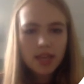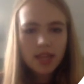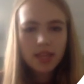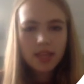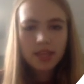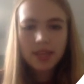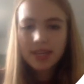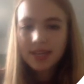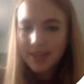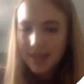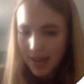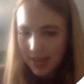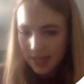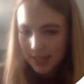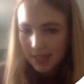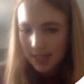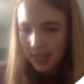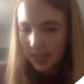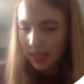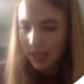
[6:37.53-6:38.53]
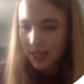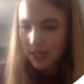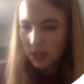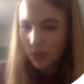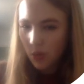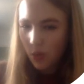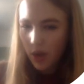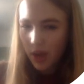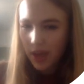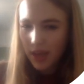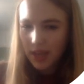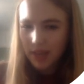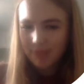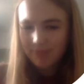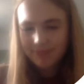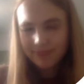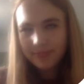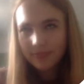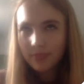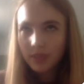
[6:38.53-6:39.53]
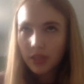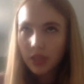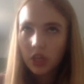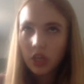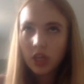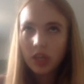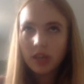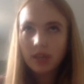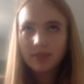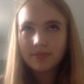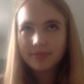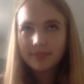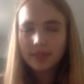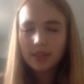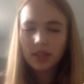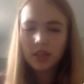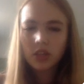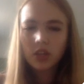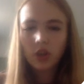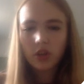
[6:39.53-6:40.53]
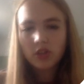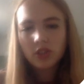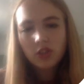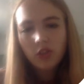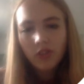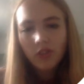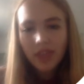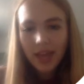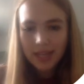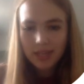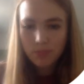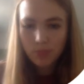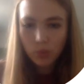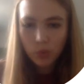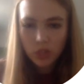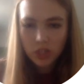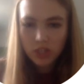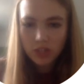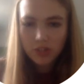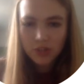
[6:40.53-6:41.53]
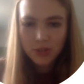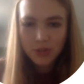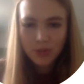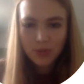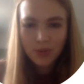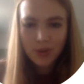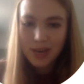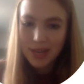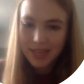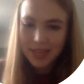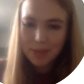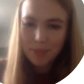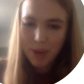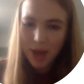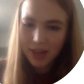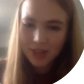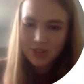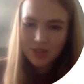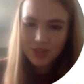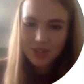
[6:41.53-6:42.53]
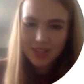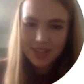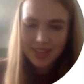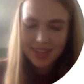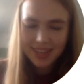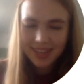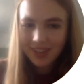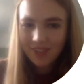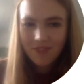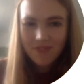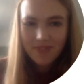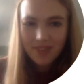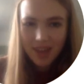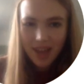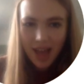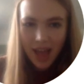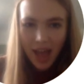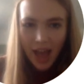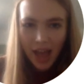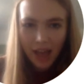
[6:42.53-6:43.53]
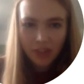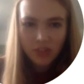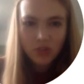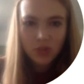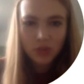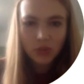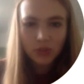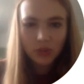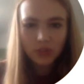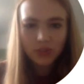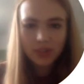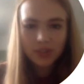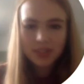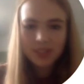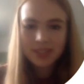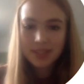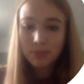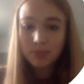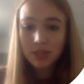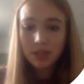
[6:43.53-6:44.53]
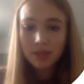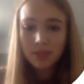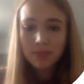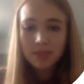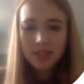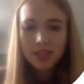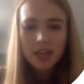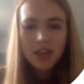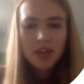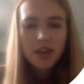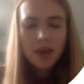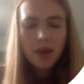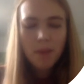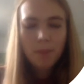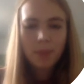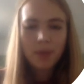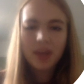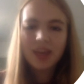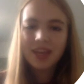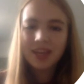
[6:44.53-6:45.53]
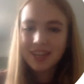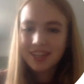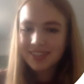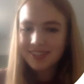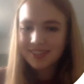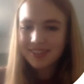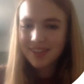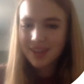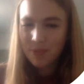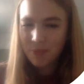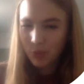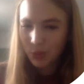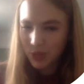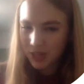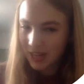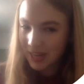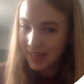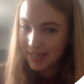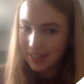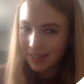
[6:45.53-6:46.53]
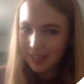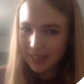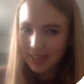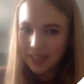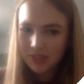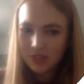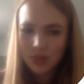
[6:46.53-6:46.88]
The next thing is quite, it's not that important to link it back to the actual symptoms, but it is important clinically.